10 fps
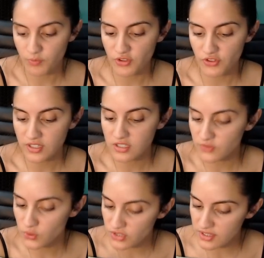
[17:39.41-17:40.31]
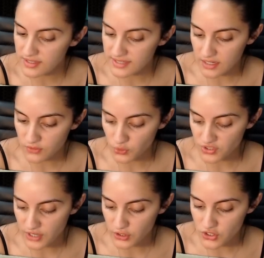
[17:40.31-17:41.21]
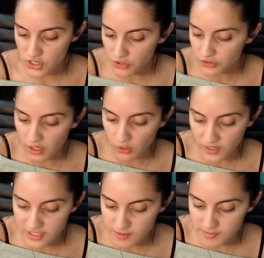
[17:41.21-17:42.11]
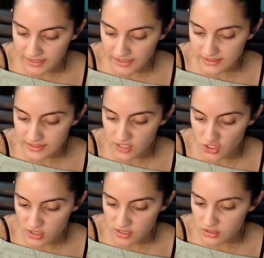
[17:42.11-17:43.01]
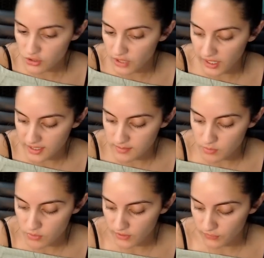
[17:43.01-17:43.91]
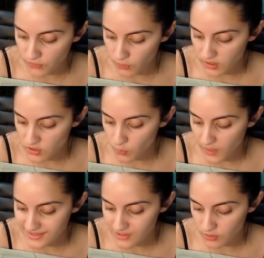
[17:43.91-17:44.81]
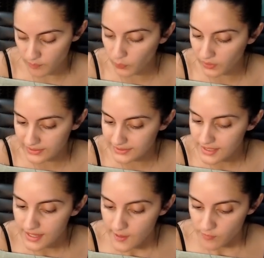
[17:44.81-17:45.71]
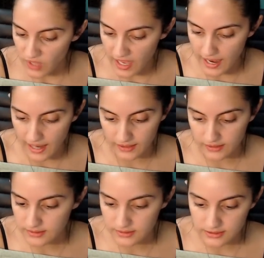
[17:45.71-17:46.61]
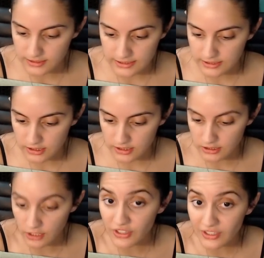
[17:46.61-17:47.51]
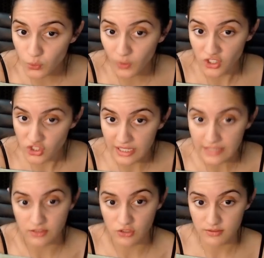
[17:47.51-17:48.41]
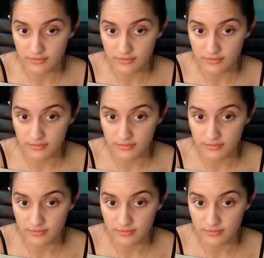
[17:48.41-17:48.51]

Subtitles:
But the thing is, if you sit in this Eight of Swords energy, you're not going to be making decisions. You're not going to be moving forward in the ways that are important, and nothing is going to change.